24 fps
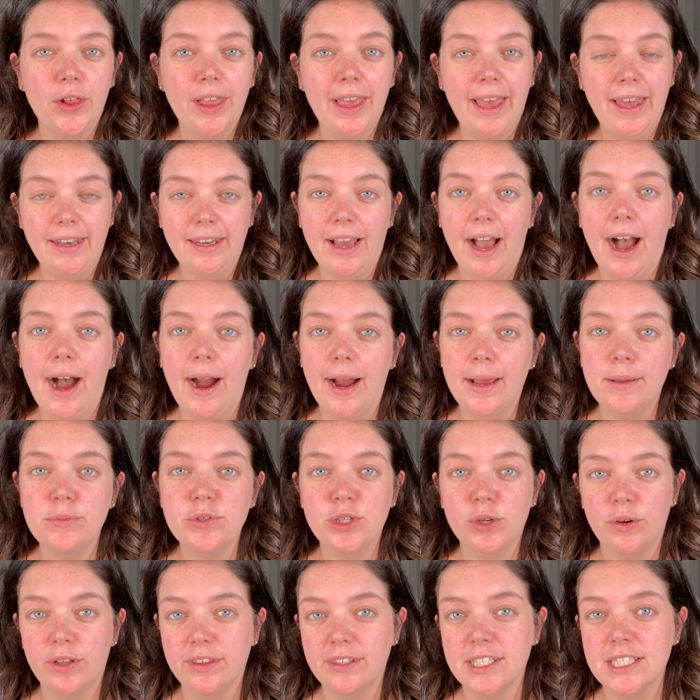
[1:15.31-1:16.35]
and I'm
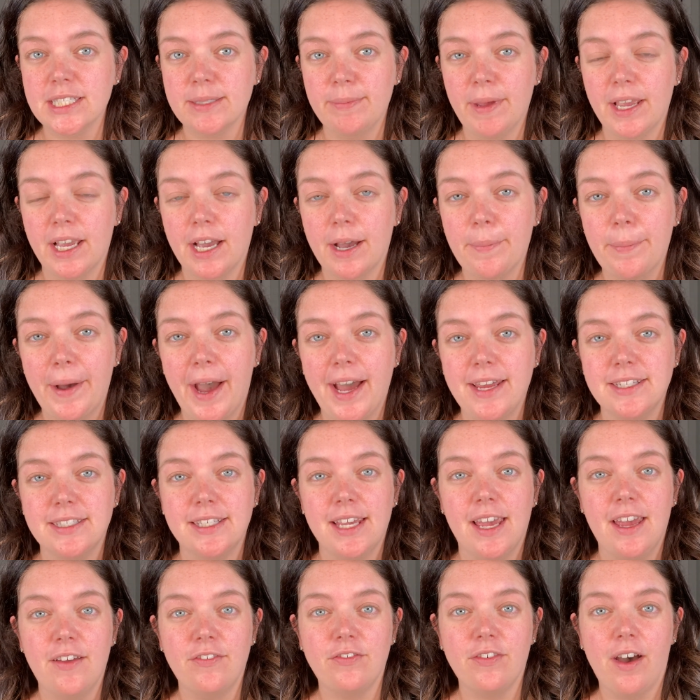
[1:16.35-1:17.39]
doing this makeup as
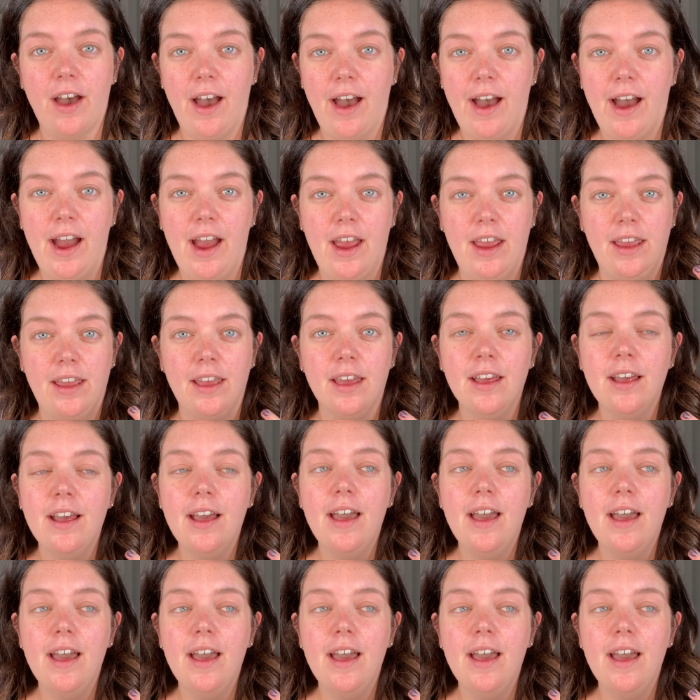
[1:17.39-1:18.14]
if I